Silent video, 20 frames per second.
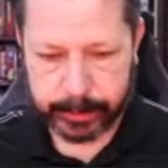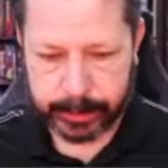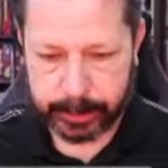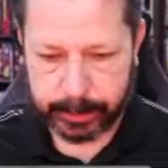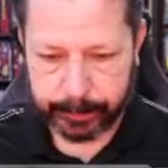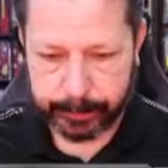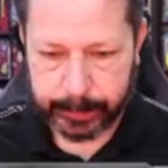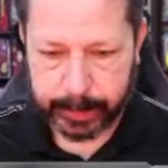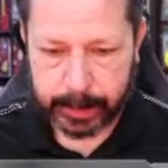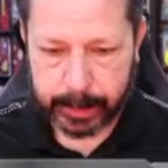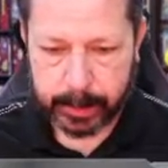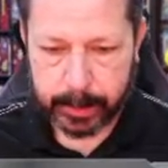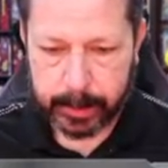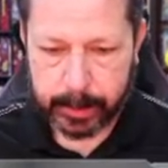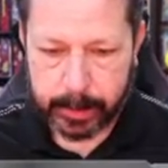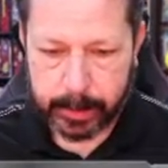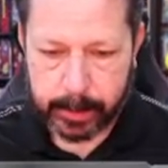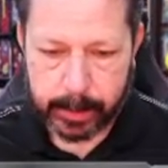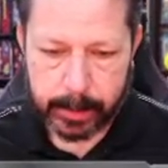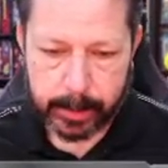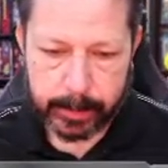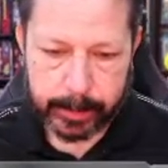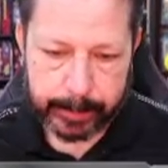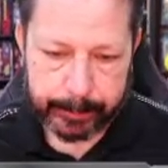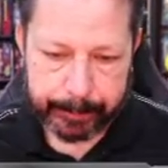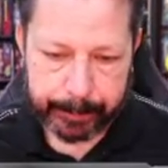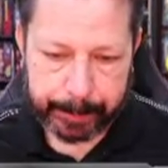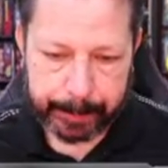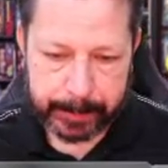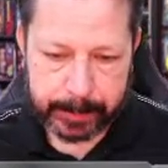them. Alright,
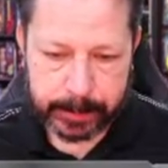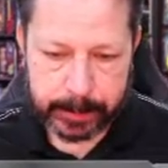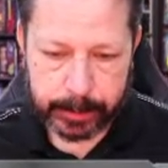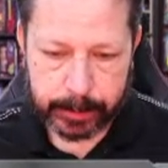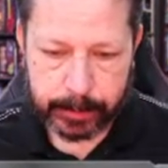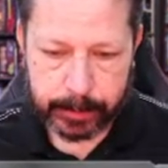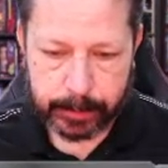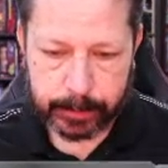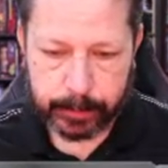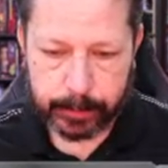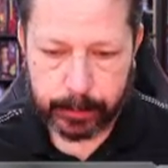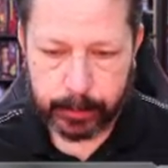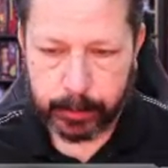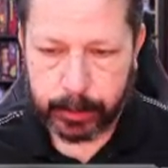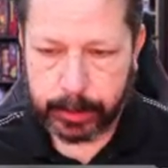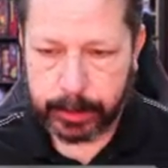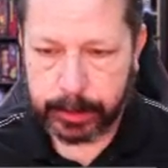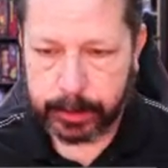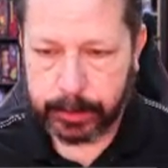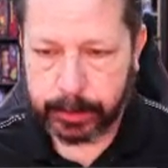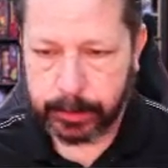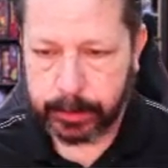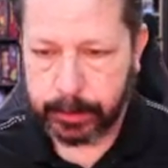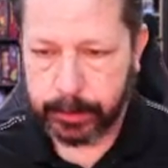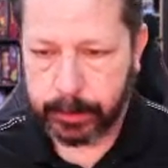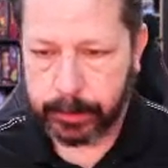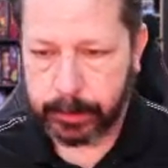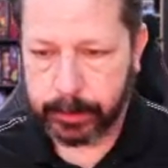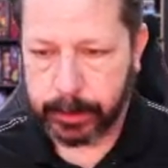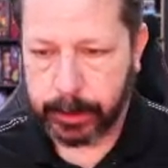so we'll
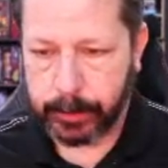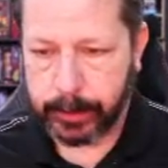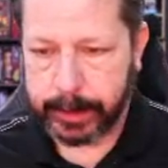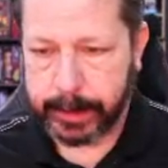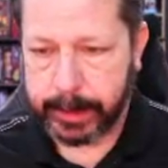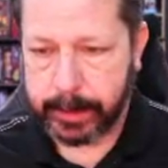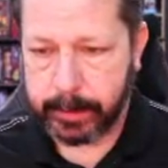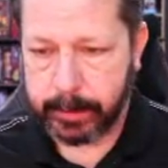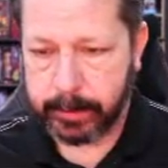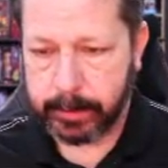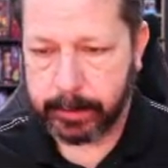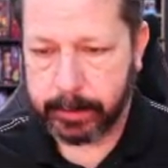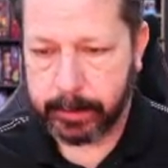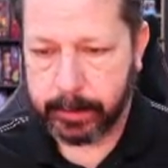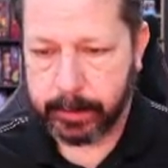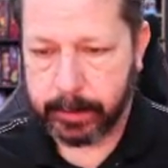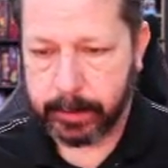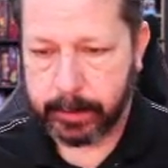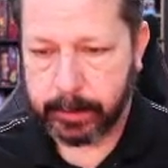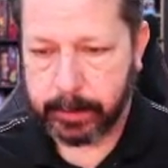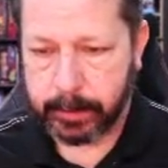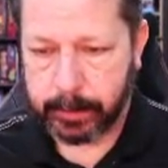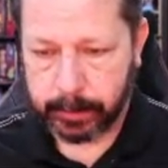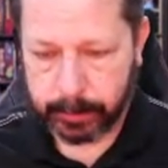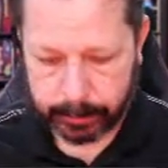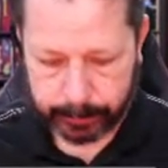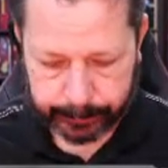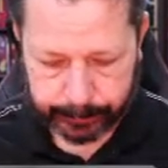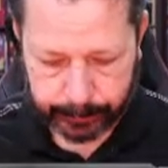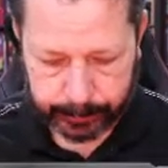go in here,
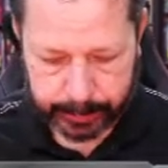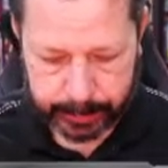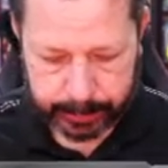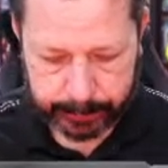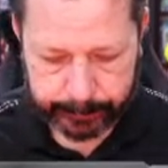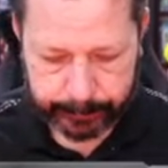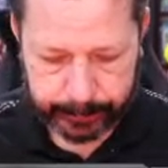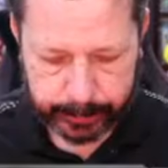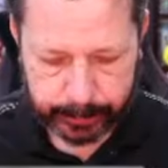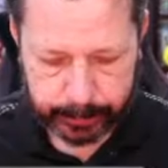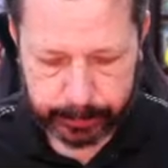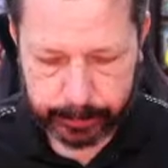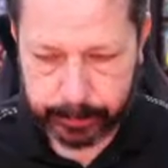look for infill,